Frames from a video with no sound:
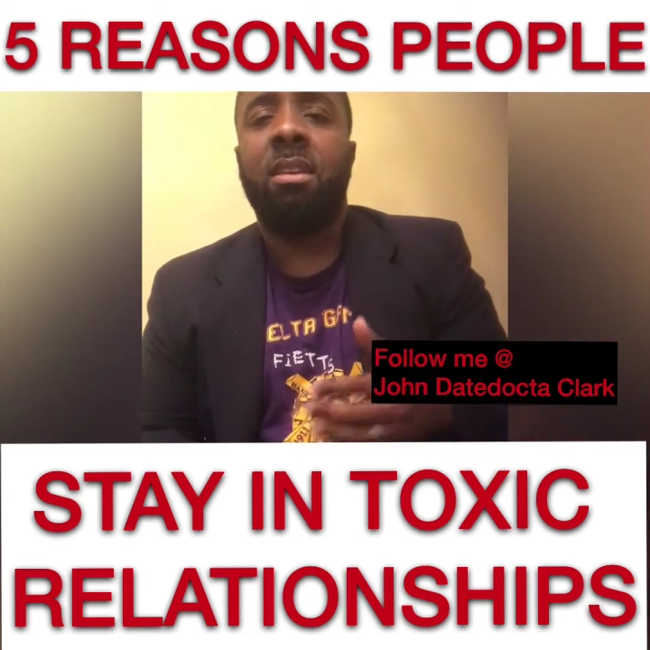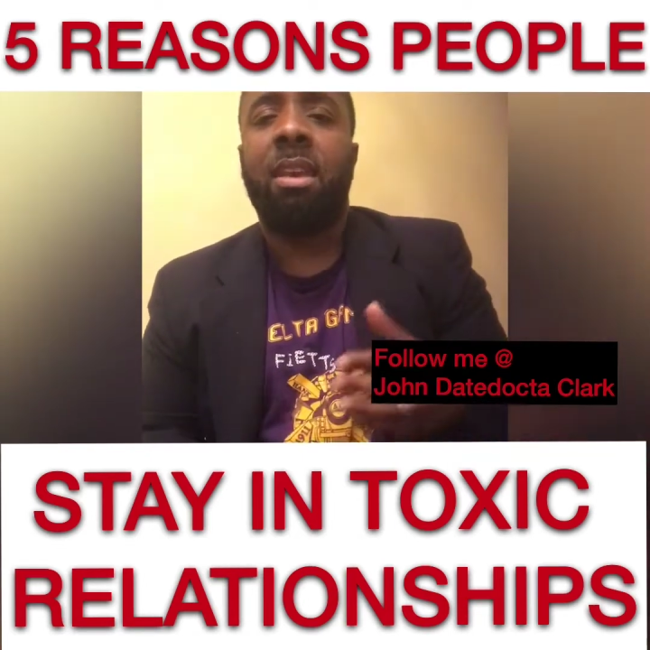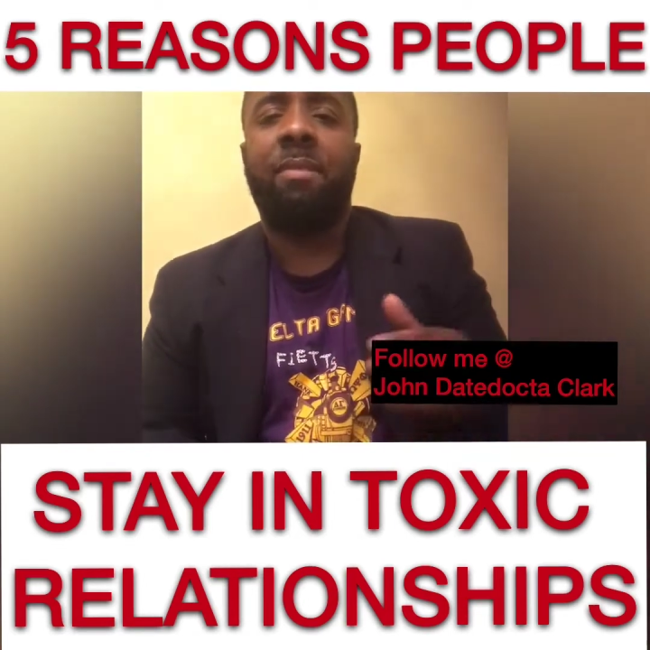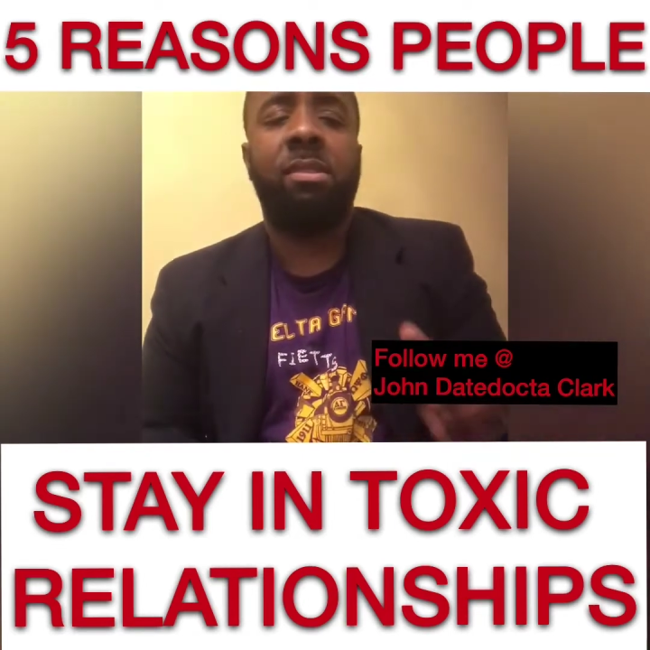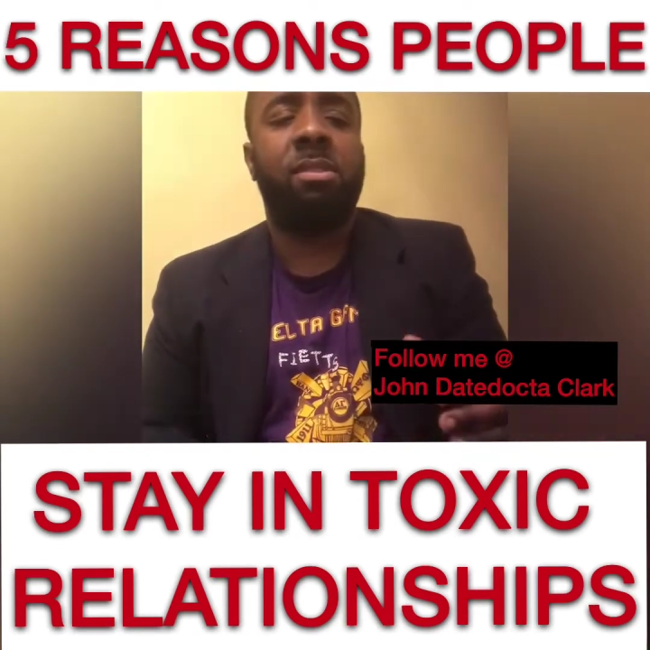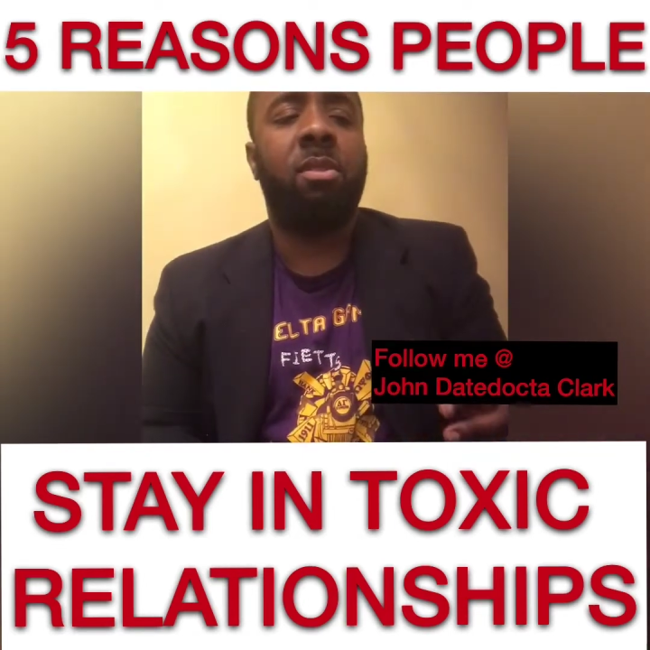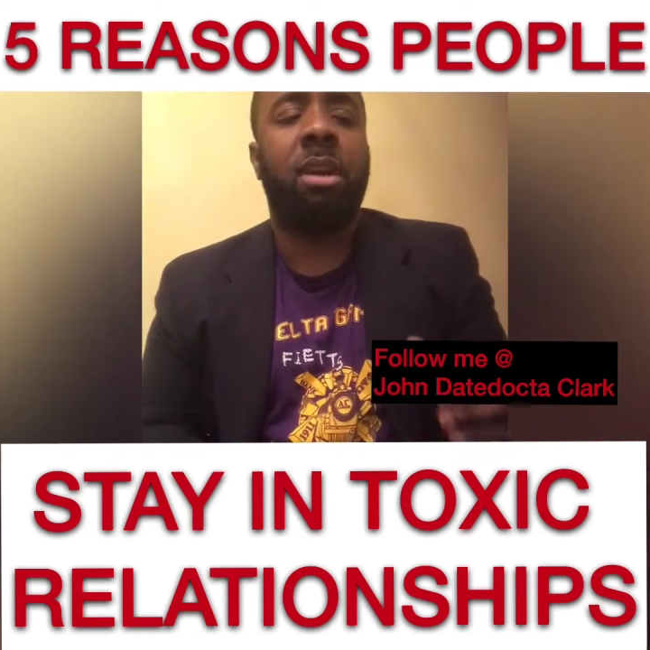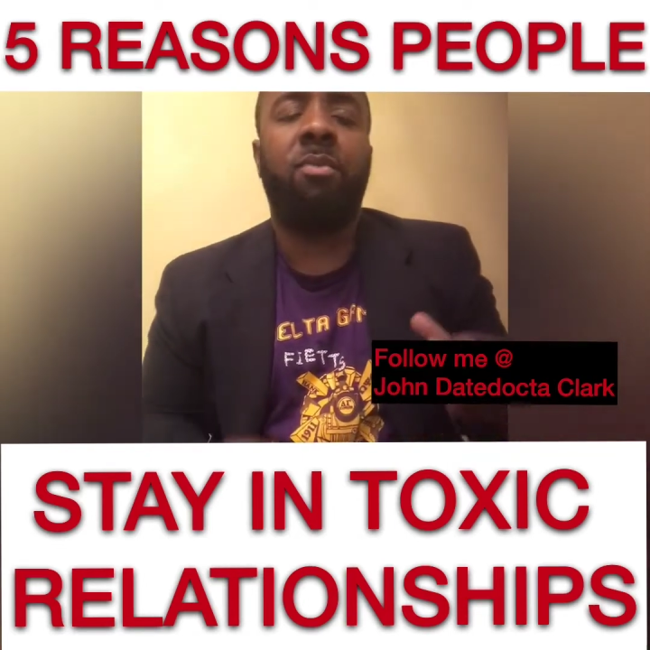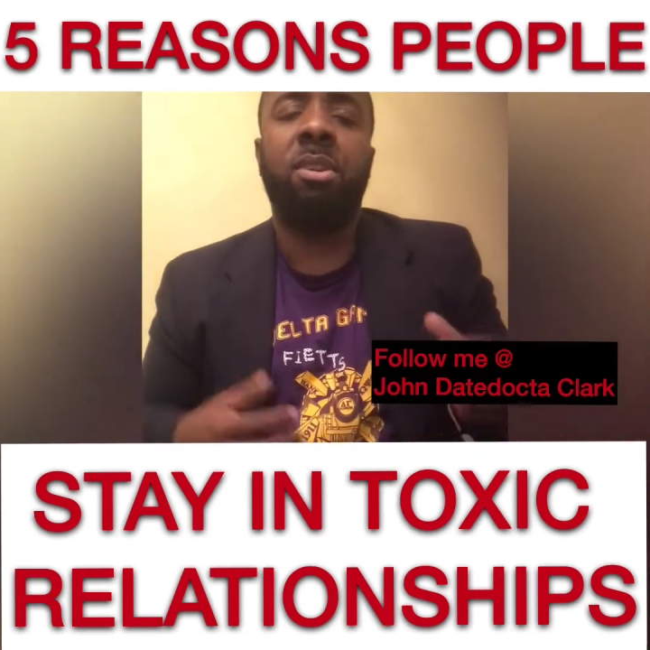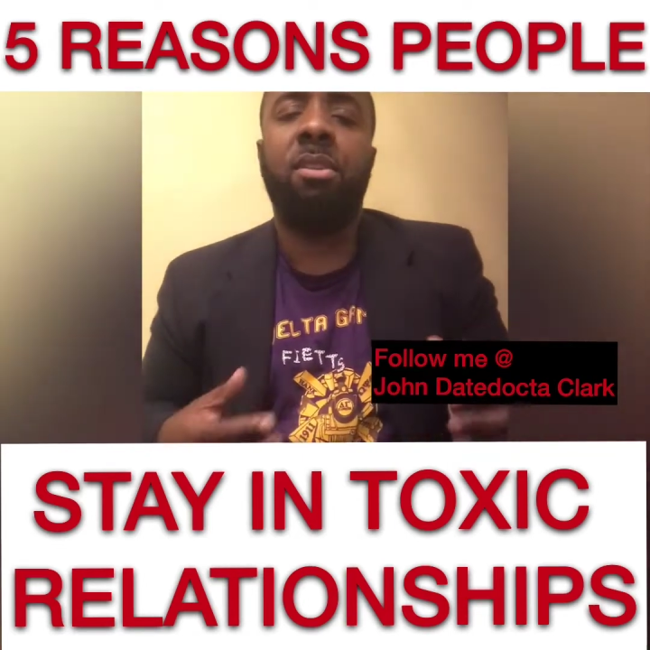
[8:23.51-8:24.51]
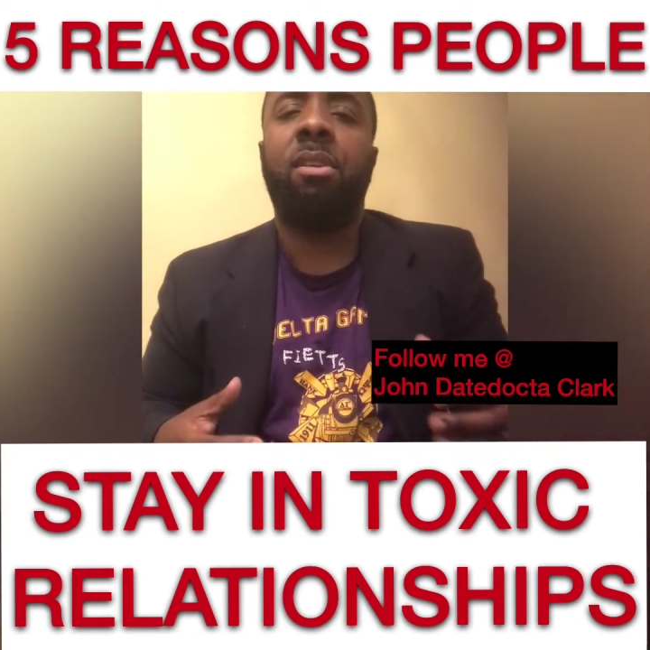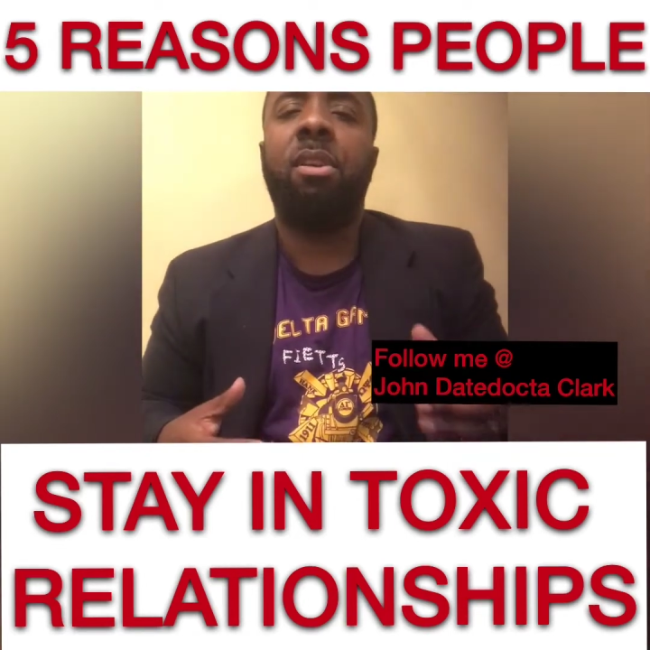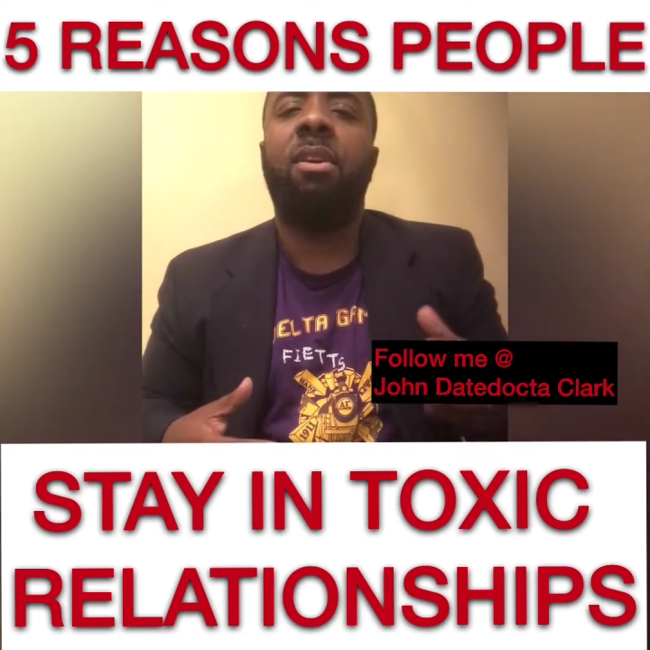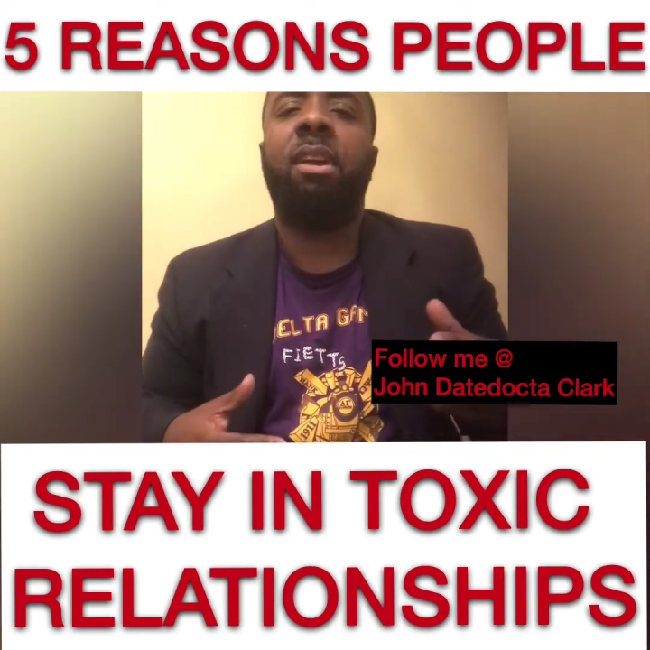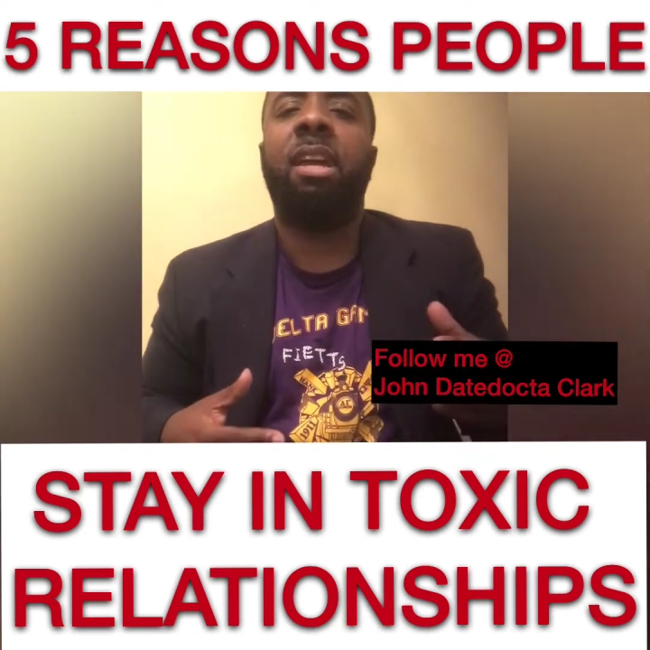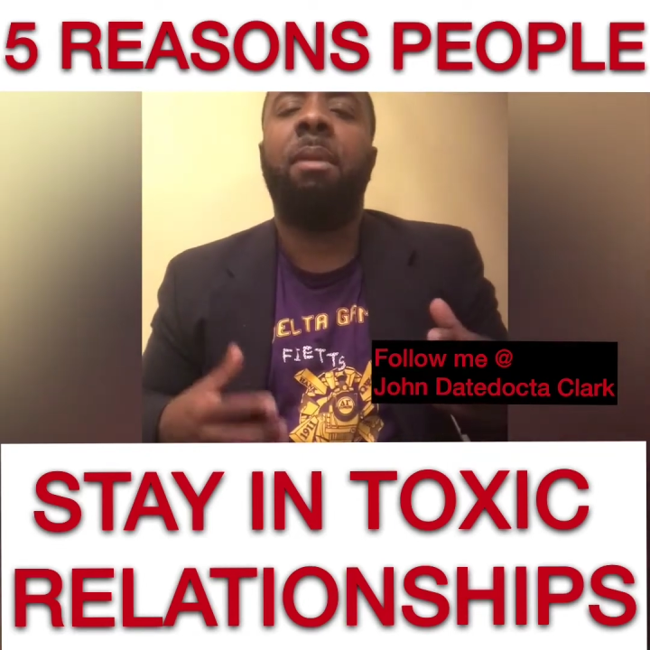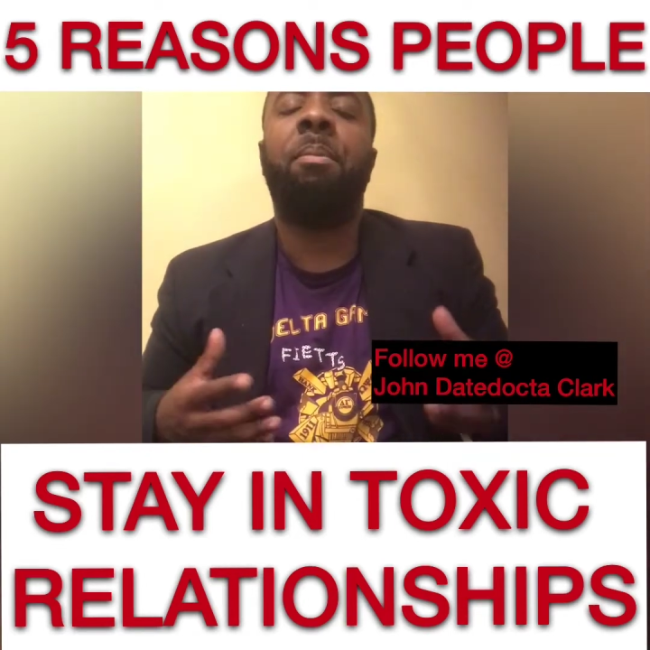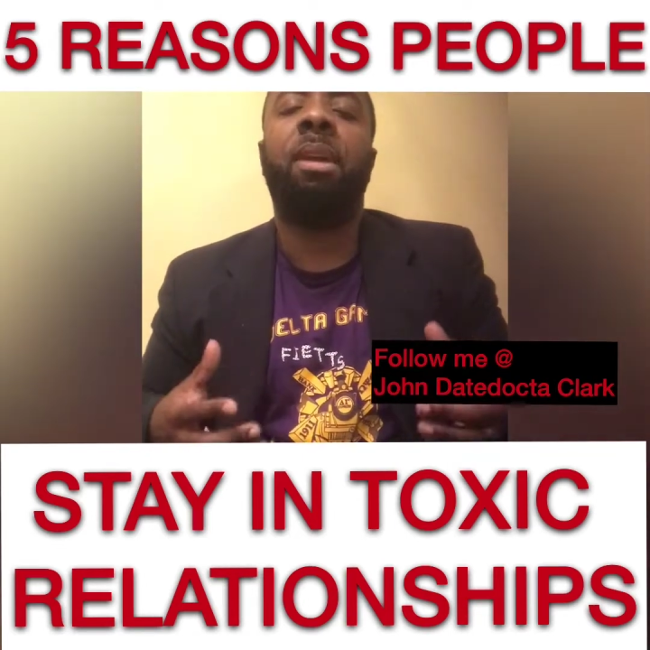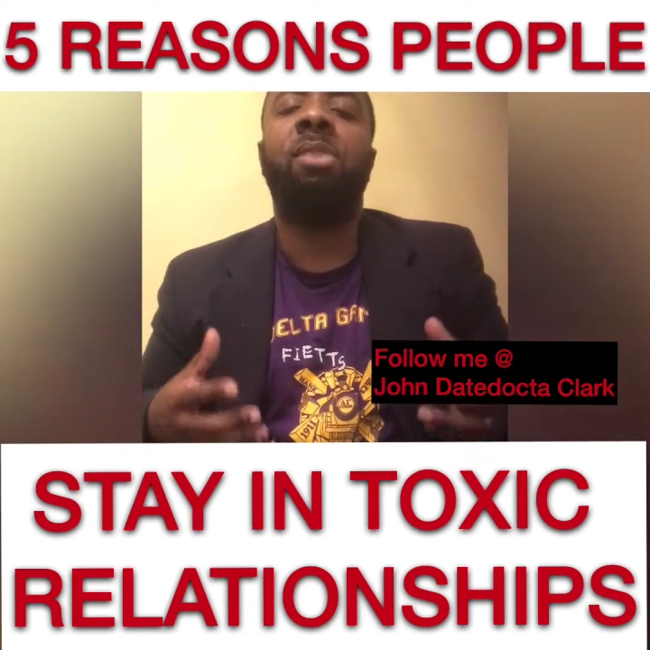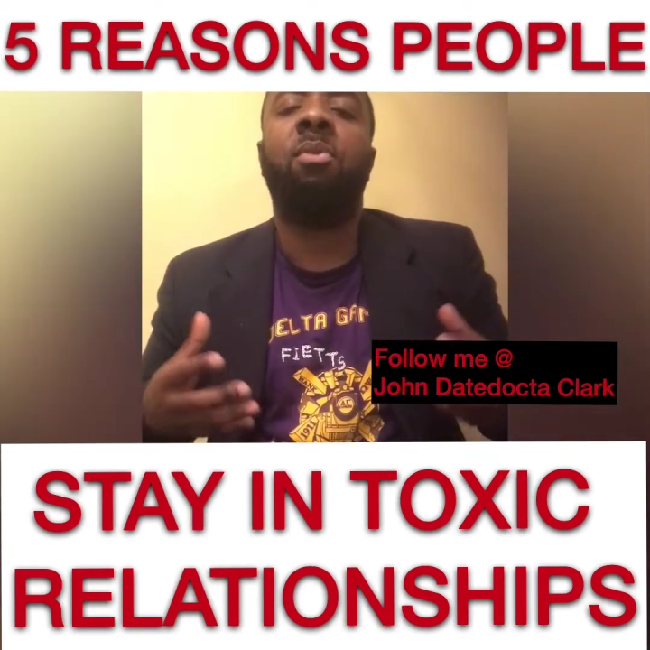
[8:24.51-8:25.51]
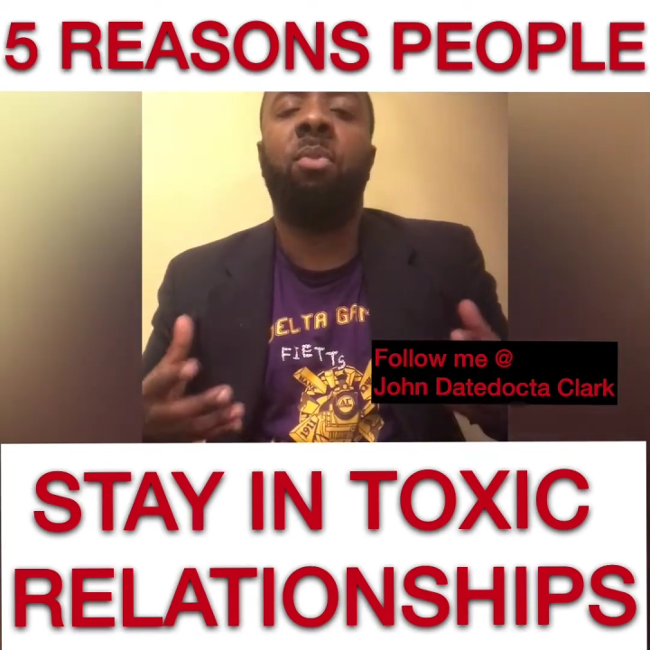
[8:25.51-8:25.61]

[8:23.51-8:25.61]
if we're no longer in a place where